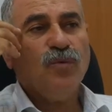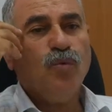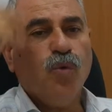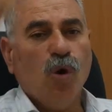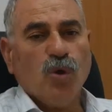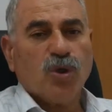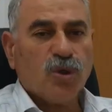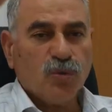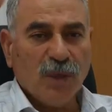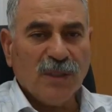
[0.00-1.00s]

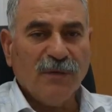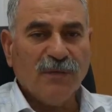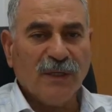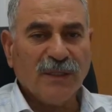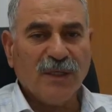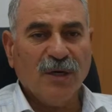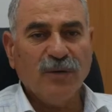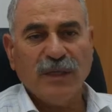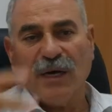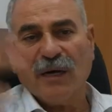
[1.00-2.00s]
watch whatever is
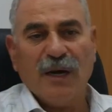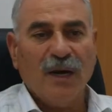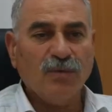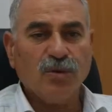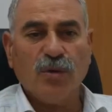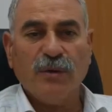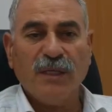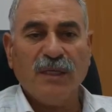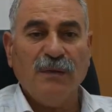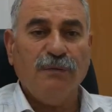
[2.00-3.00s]
going around on the
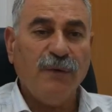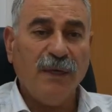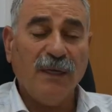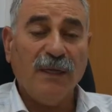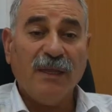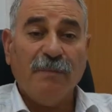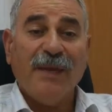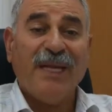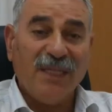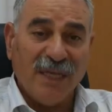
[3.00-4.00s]
TV, in the
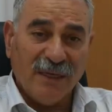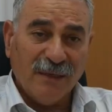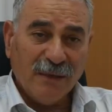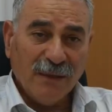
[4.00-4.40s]
media.